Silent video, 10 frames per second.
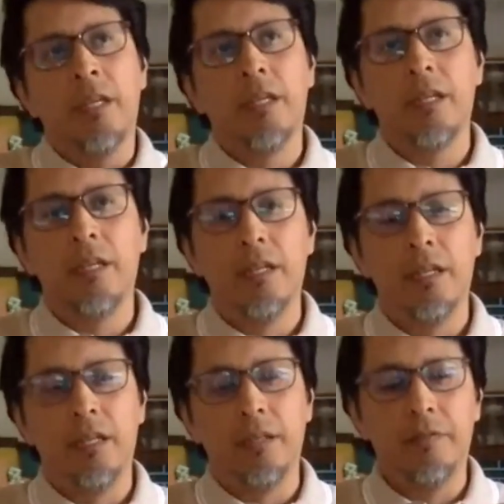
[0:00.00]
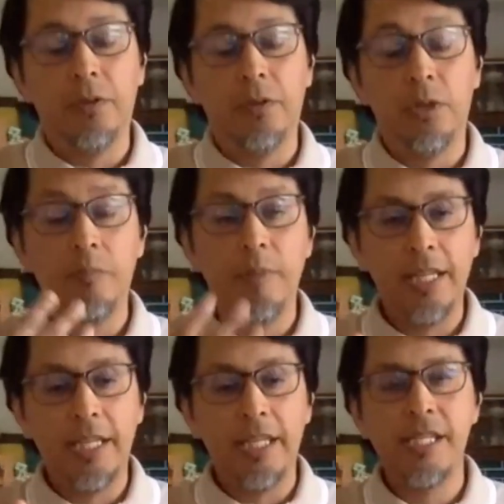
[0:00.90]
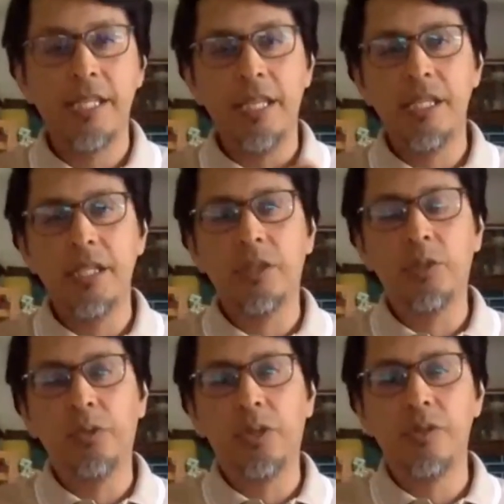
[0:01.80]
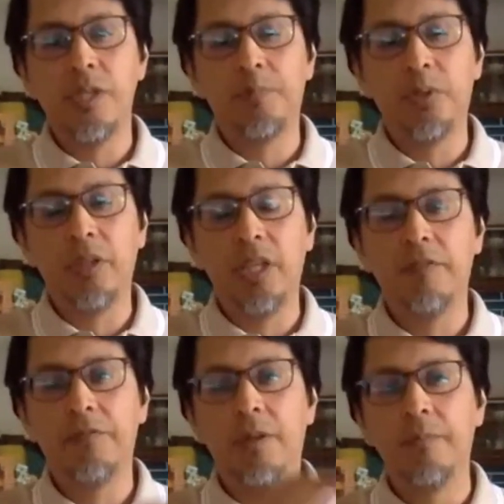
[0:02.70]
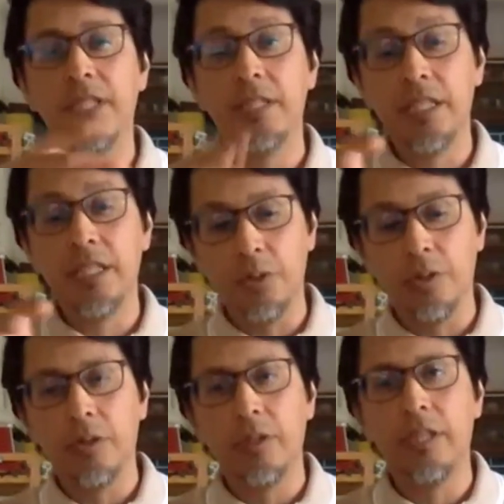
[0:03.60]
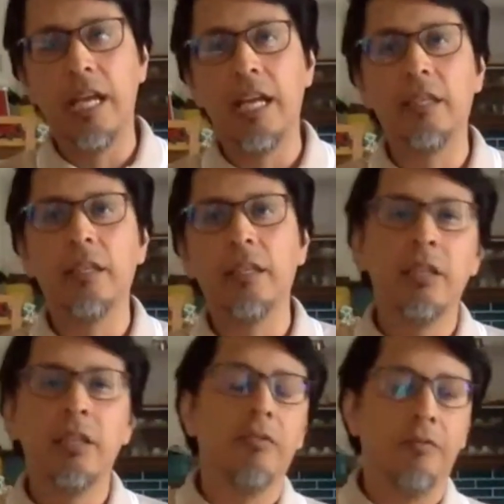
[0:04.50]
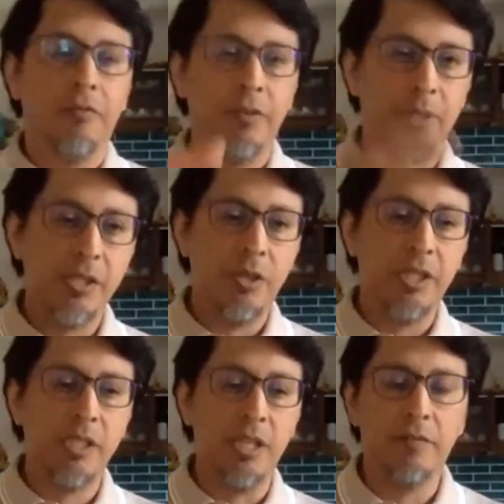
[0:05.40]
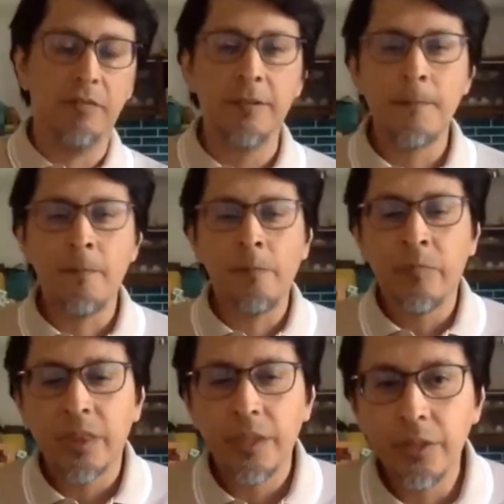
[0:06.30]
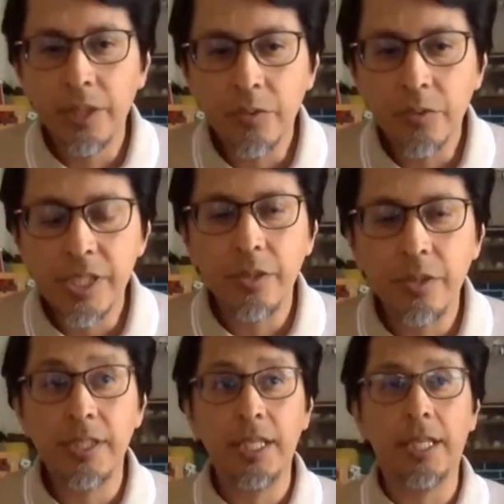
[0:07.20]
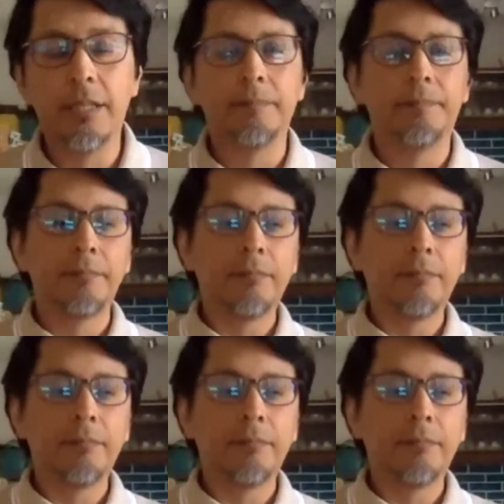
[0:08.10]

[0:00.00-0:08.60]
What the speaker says: for our body, it's easier to use the protein from the natto than from the soy itself. The other reason is that